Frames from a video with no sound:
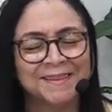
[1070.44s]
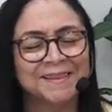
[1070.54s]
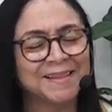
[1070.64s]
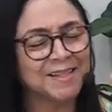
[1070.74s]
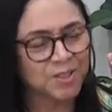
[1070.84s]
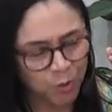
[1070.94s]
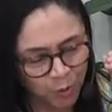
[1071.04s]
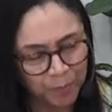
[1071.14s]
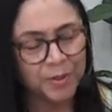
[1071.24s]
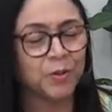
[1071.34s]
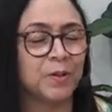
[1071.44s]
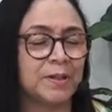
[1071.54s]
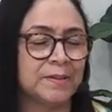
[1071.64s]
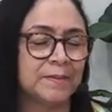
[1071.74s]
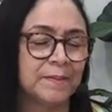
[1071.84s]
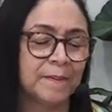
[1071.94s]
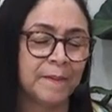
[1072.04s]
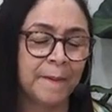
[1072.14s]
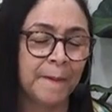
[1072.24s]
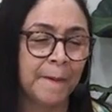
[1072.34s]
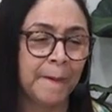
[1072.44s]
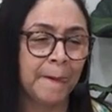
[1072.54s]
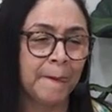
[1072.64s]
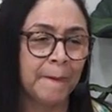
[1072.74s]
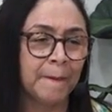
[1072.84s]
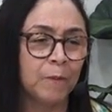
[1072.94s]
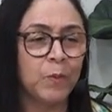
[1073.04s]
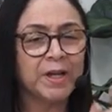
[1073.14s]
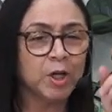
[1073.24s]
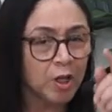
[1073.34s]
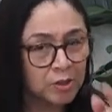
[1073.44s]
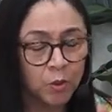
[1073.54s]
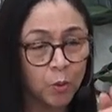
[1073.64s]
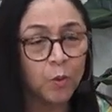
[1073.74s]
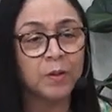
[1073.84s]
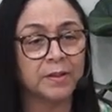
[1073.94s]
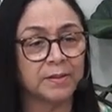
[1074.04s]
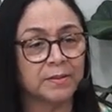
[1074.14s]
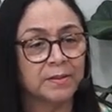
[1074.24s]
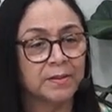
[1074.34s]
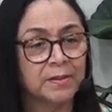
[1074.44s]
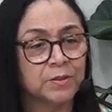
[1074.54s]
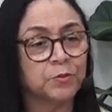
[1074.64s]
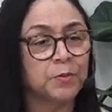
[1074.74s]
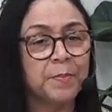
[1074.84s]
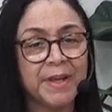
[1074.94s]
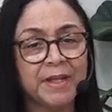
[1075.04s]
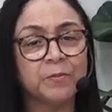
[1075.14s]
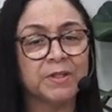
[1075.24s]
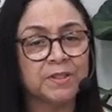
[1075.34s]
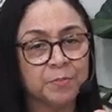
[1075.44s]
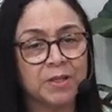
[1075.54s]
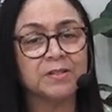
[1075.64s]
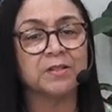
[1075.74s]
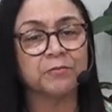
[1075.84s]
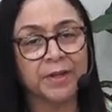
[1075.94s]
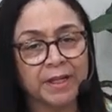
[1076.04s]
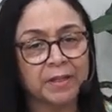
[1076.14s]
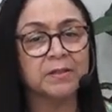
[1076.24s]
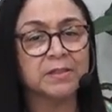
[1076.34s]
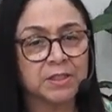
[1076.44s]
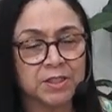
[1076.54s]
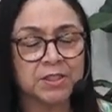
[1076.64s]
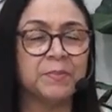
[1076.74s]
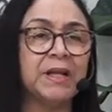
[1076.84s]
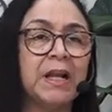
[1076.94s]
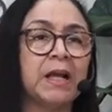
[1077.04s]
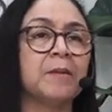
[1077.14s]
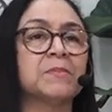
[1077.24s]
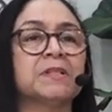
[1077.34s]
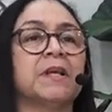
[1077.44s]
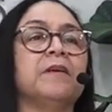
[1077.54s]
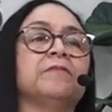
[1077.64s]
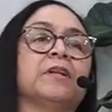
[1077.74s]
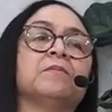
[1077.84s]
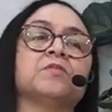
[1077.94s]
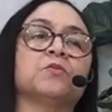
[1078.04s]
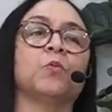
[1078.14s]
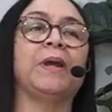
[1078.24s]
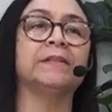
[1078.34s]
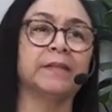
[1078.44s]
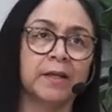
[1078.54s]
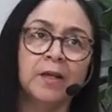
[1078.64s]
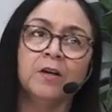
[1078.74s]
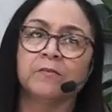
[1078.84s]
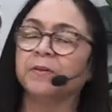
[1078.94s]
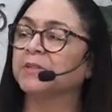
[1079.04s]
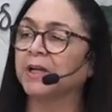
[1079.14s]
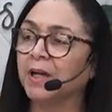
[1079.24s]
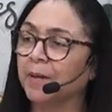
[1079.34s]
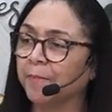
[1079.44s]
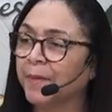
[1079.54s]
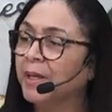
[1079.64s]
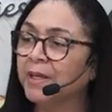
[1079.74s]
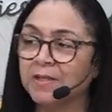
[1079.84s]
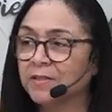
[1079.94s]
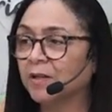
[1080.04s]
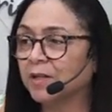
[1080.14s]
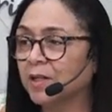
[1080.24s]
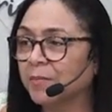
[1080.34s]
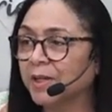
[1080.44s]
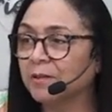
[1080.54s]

There's hope, y'all. We're not called to remain with spots and wrinkles and just be like, I'm saved and I'm just waiting for him to come. He's not coming